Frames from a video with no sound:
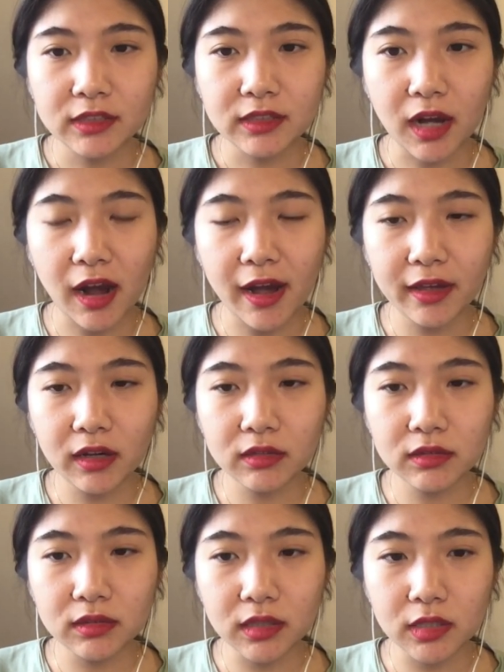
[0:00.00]
The higher
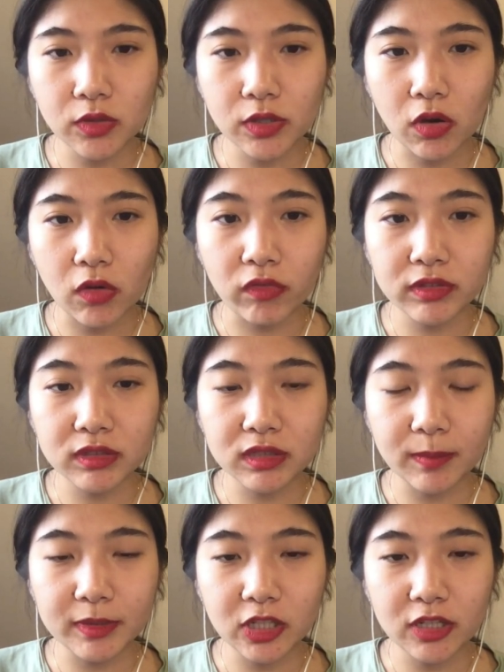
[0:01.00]
the degree of
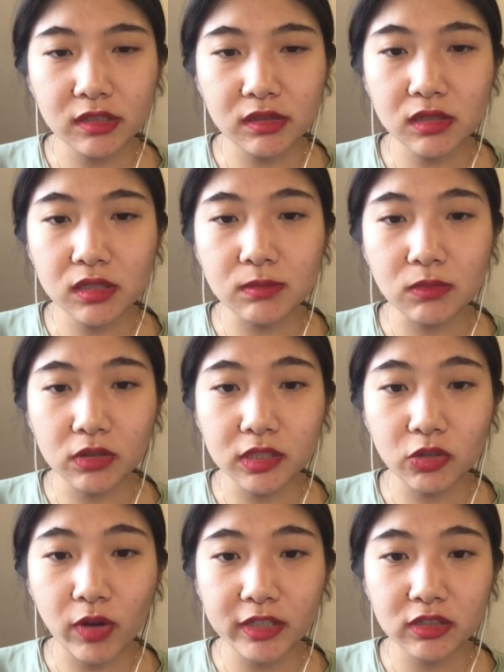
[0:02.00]
segmentation, the more
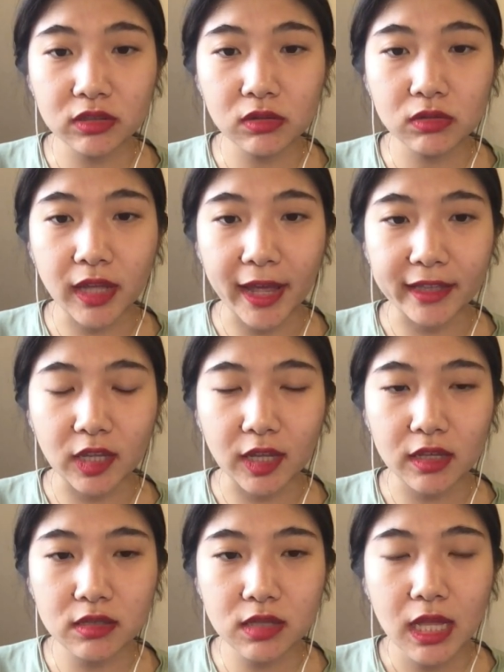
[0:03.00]
directional the ad
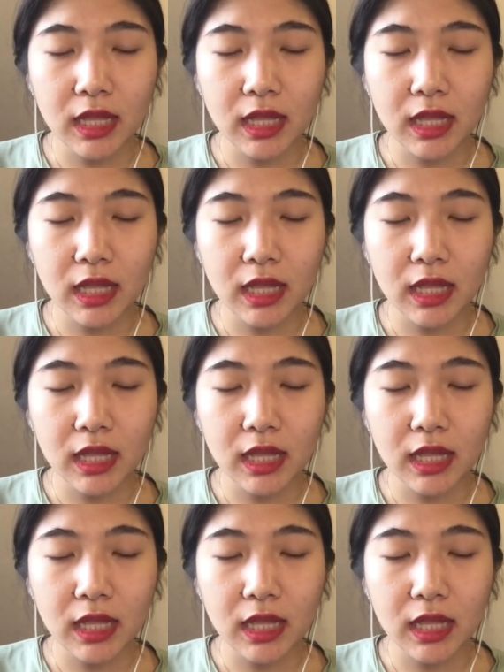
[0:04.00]
is.